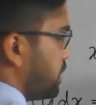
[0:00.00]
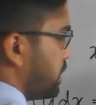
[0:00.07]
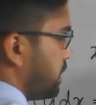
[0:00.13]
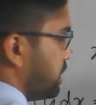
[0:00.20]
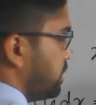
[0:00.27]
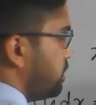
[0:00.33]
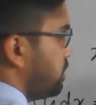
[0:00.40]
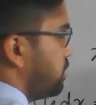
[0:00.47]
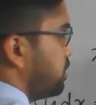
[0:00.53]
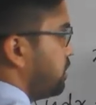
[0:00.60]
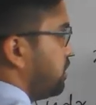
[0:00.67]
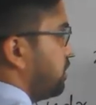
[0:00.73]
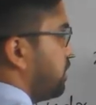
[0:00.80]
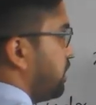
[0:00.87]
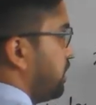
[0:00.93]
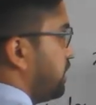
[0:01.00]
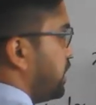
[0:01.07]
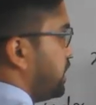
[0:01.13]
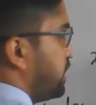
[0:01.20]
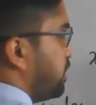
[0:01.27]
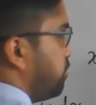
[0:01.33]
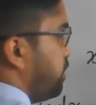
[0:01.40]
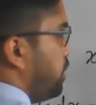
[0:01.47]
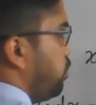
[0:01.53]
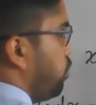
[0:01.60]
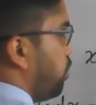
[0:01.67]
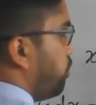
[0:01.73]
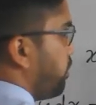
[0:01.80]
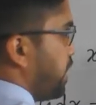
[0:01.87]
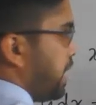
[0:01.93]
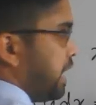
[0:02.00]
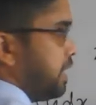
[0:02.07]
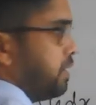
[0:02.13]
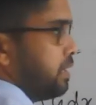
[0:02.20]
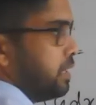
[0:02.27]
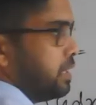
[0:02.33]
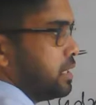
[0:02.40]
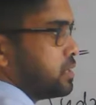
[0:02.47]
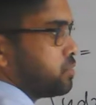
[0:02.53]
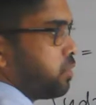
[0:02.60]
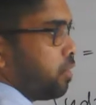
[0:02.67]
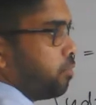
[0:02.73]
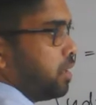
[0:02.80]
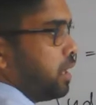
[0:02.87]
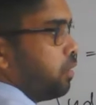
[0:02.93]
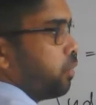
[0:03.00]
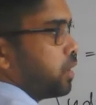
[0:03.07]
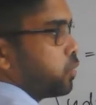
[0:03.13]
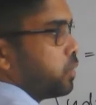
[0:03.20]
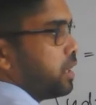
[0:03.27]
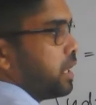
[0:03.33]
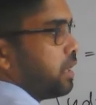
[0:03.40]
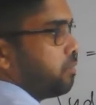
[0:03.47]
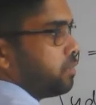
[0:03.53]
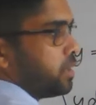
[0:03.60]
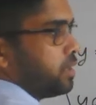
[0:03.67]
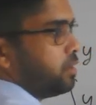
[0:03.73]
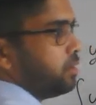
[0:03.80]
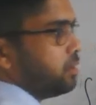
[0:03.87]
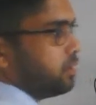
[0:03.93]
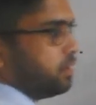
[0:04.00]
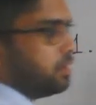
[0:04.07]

we are getting that the value of n in this formula, what we have here,